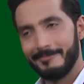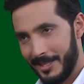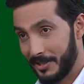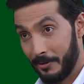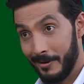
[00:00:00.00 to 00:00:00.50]

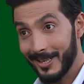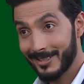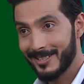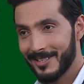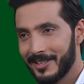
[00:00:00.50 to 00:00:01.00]
That's
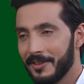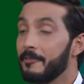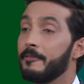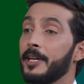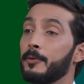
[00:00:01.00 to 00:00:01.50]
correct.
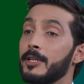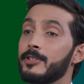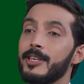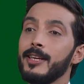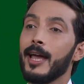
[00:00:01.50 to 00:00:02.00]

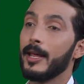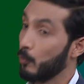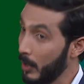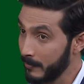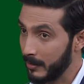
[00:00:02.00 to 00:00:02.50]
Frequency and
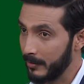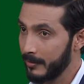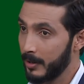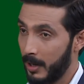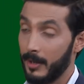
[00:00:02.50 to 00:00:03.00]

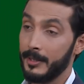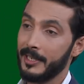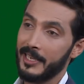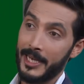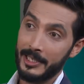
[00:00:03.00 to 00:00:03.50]
wavelength are the
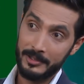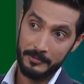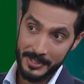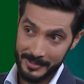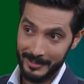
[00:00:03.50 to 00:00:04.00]

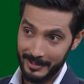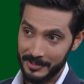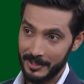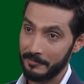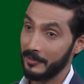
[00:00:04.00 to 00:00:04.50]

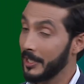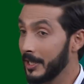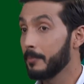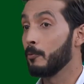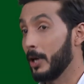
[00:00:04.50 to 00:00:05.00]
characteristics of
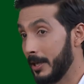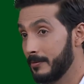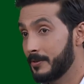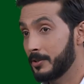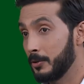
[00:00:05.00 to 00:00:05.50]
EM
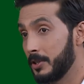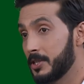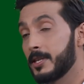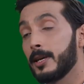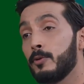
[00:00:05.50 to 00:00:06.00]
waves to
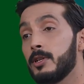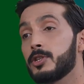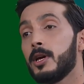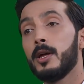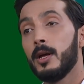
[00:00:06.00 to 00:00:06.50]

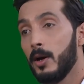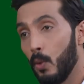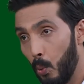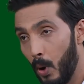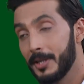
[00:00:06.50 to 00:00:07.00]
distinguish
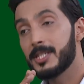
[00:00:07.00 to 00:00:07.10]
one